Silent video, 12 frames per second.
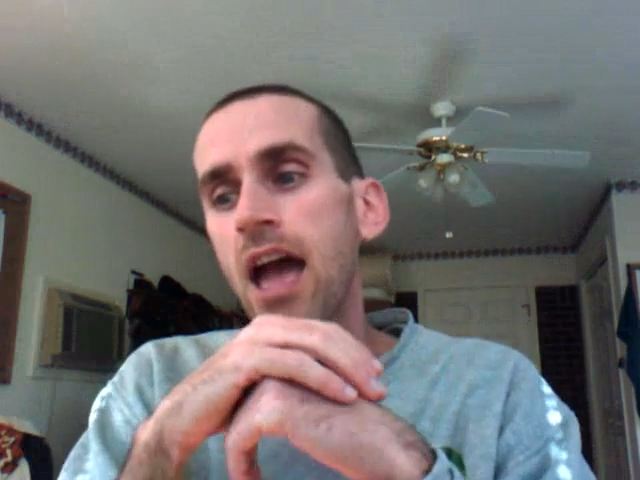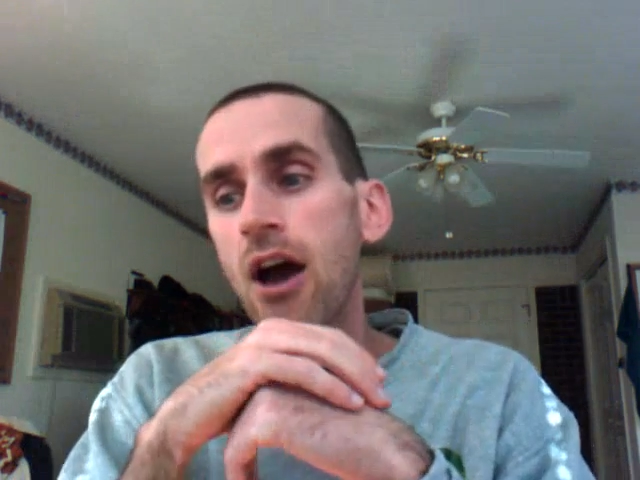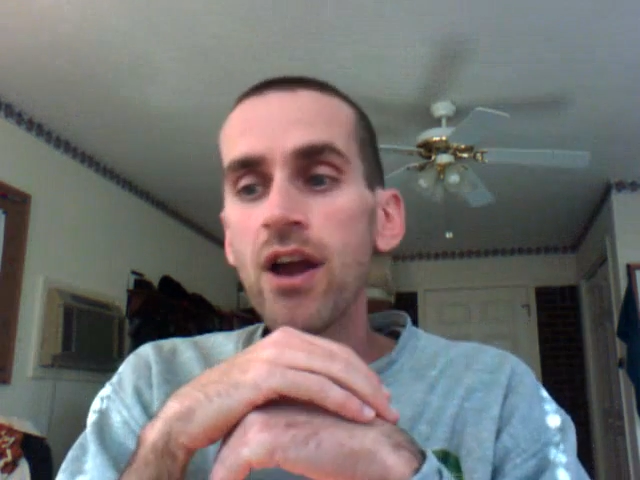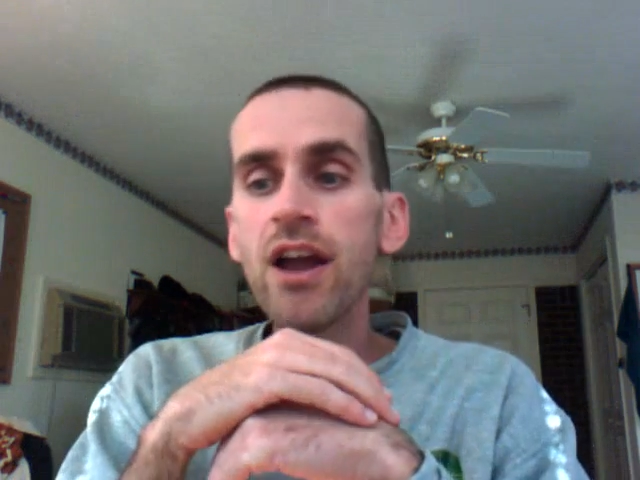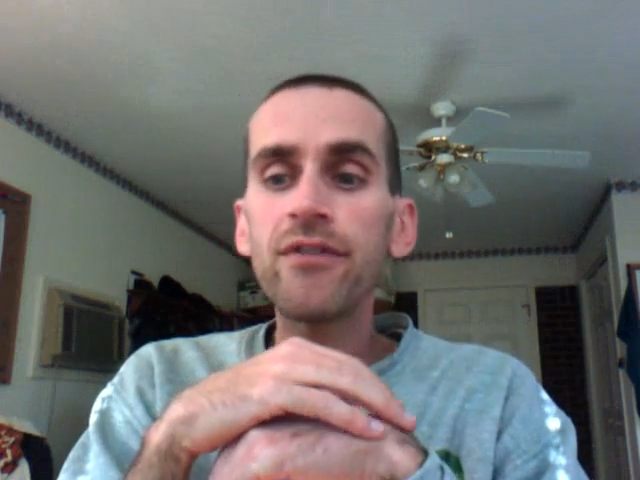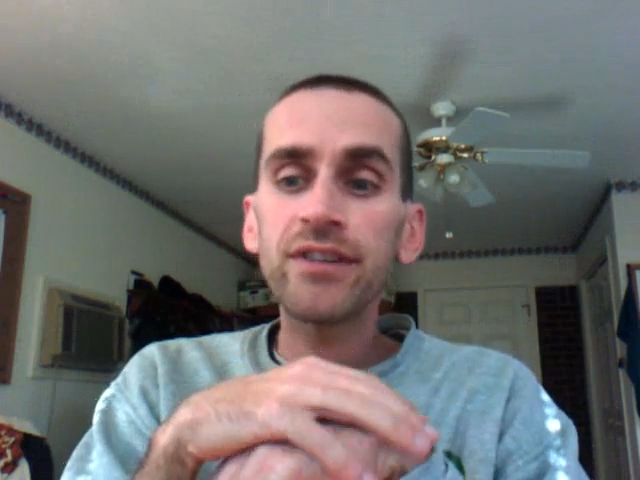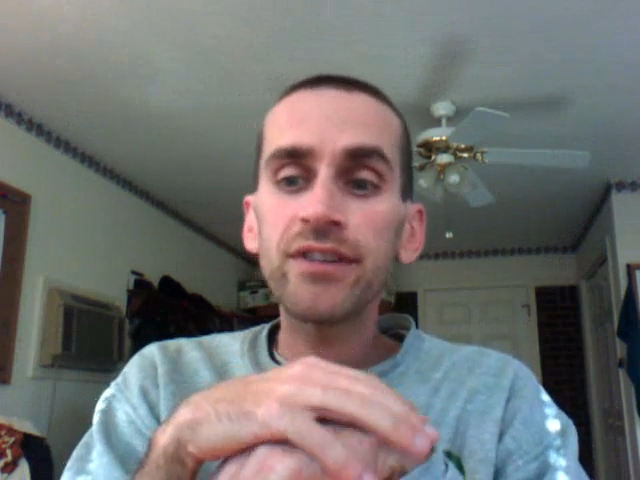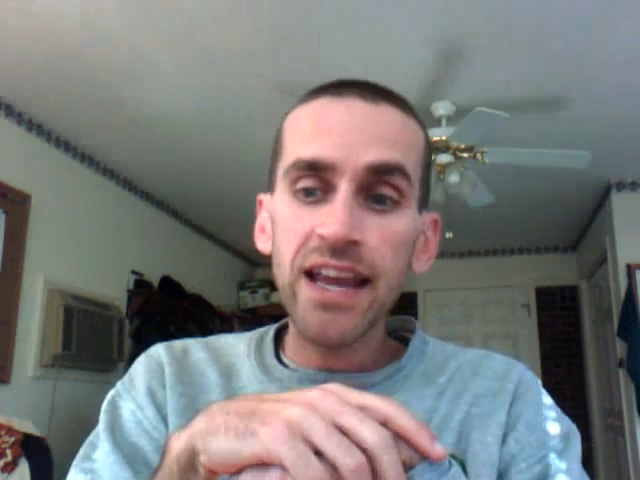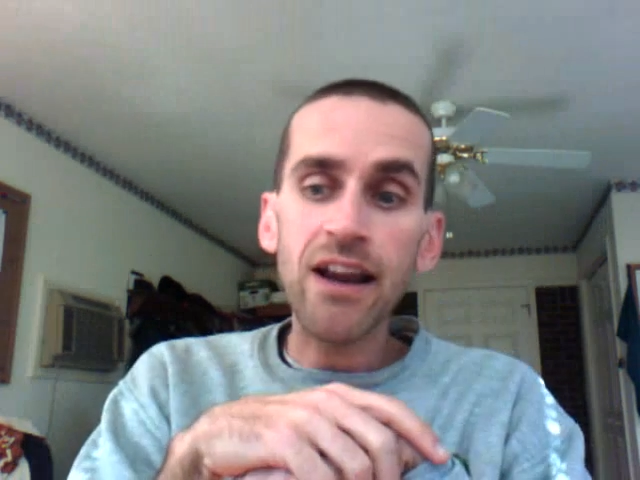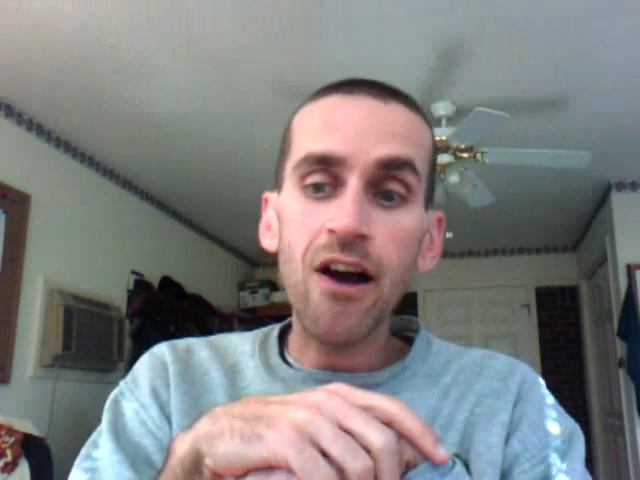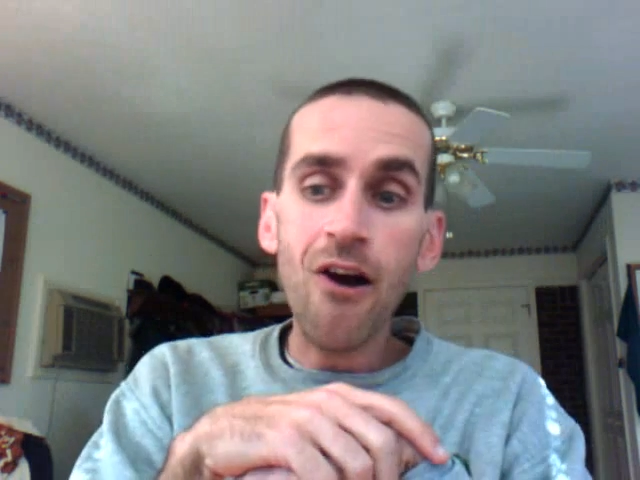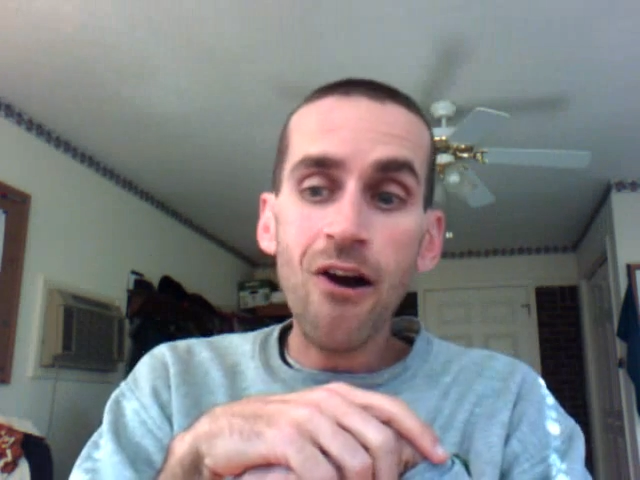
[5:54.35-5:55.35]
However,
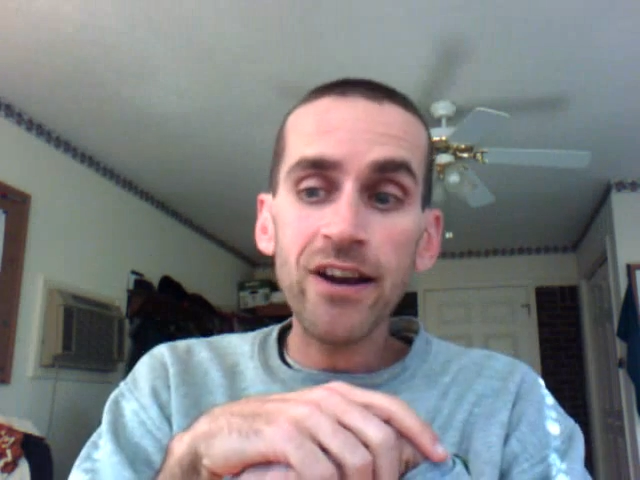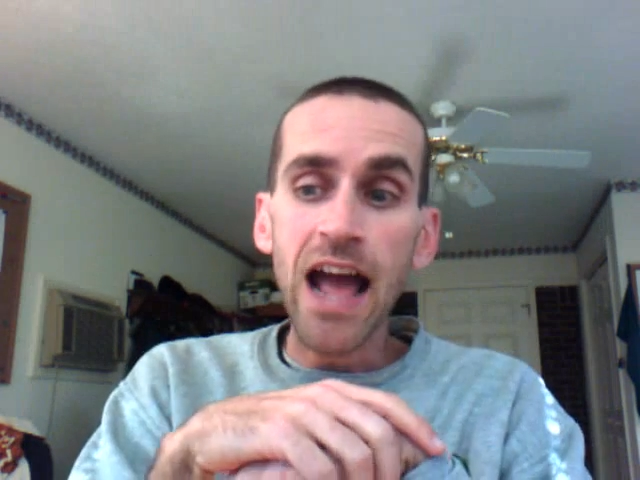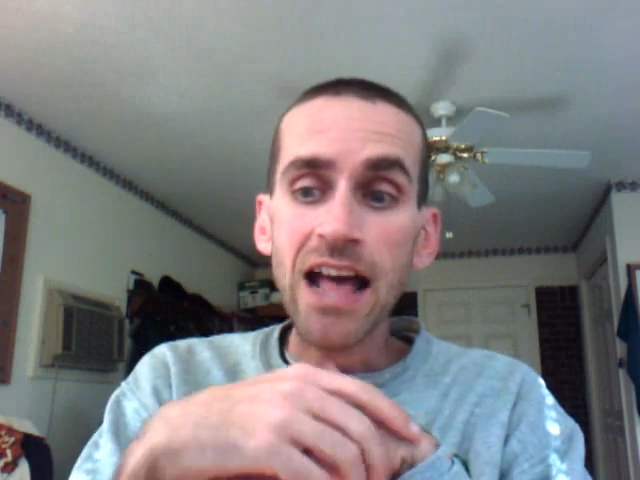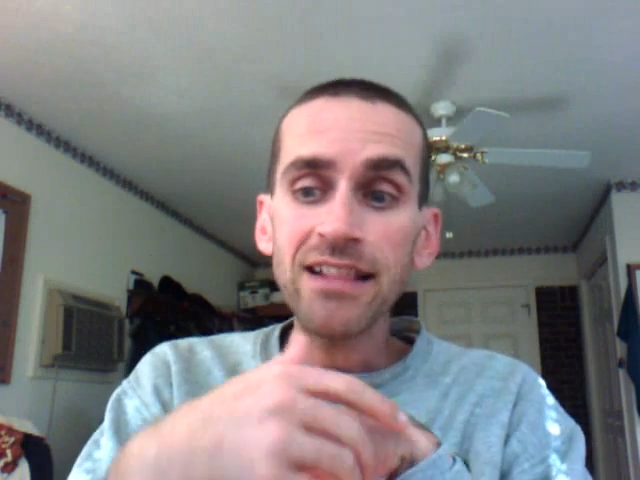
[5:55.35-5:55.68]
Dan Harding,